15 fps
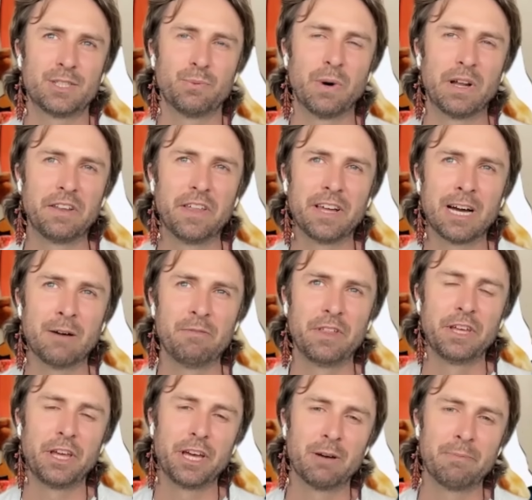one thing I'm
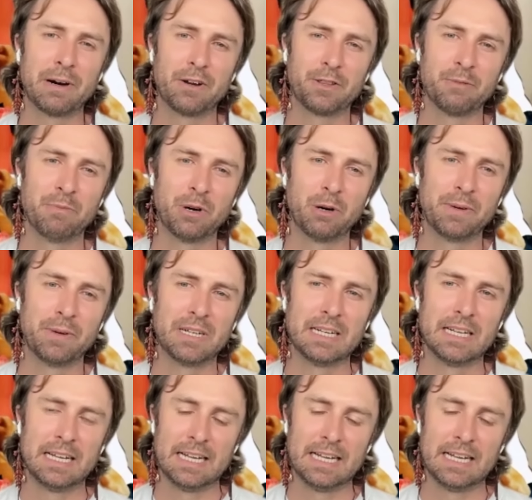thinking about at the moment.